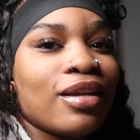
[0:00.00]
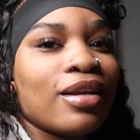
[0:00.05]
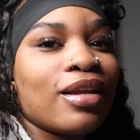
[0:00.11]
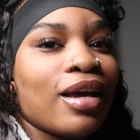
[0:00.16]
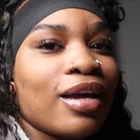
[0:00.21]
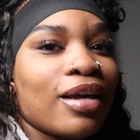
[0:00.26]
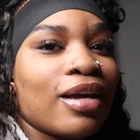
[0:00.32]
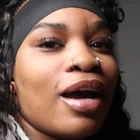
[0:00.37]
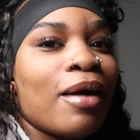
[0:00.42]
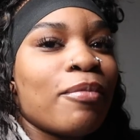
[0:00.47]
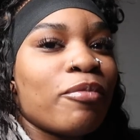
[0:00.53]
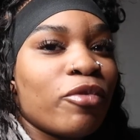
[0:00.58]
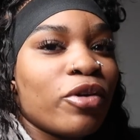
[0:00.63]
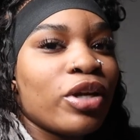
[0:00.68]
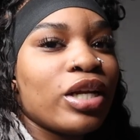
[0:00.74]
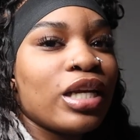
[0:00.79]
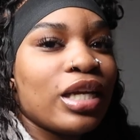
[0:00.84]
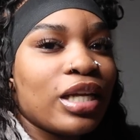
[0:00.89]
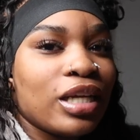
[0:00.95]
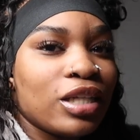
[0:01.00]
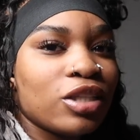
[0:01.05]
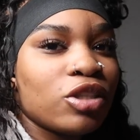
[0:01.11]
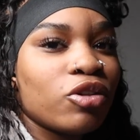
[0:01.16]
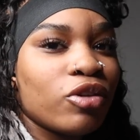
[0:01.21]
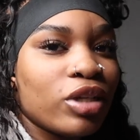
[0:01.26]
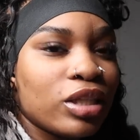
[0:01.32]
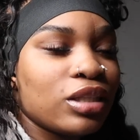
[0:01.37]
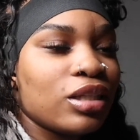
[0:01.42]
like i'm really
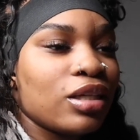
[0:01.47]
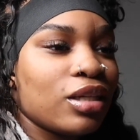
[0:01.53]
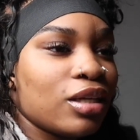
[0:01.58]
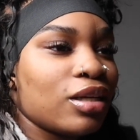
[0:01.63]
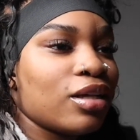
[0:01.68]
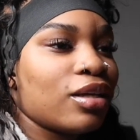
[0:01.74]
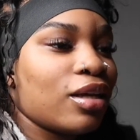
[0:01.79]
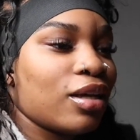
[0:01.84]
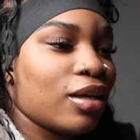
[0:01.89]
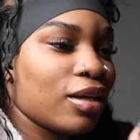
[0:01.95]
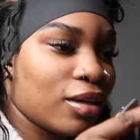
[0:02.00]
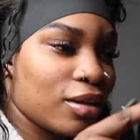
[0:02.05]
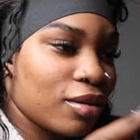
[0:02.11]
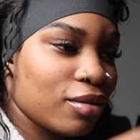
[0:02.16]
interested in